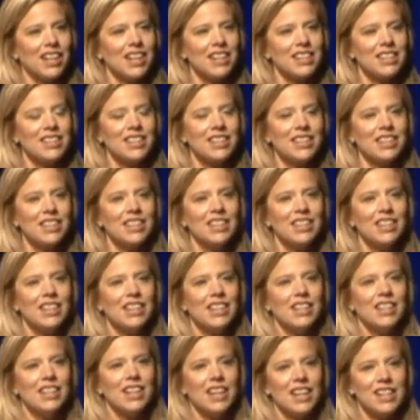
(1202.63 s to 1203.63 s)
I think,
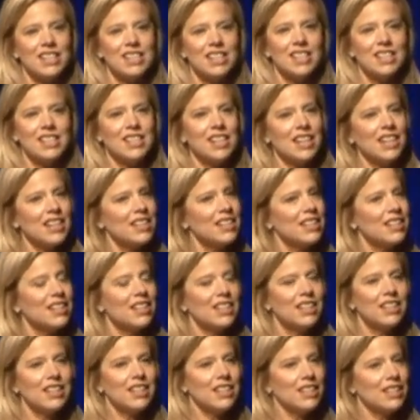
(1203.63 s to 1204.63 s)
as I said,
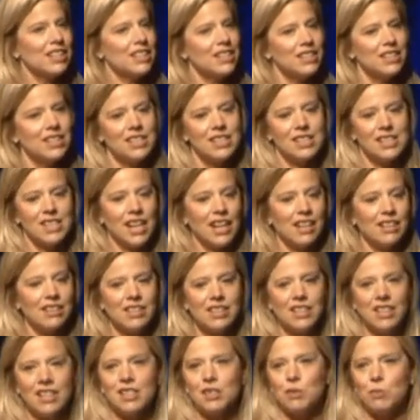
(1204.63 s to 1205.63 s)
the
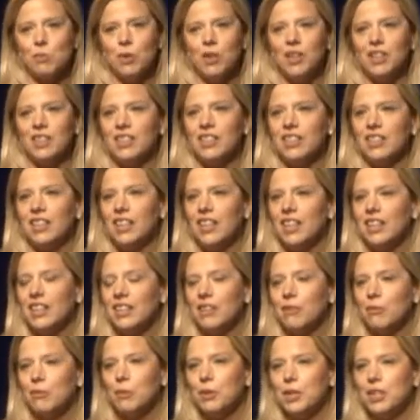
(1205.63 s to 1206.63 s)
talent has won,
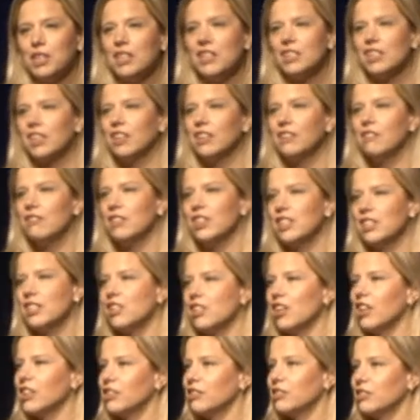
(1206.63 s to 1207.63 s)
and we need to
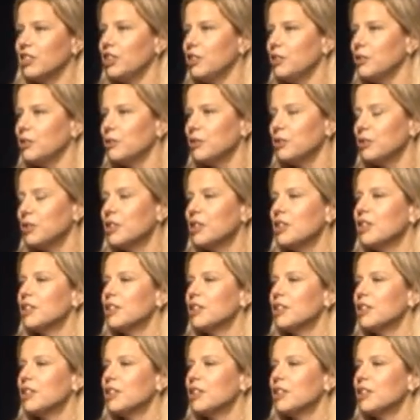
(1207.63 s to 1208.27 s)
convince all of you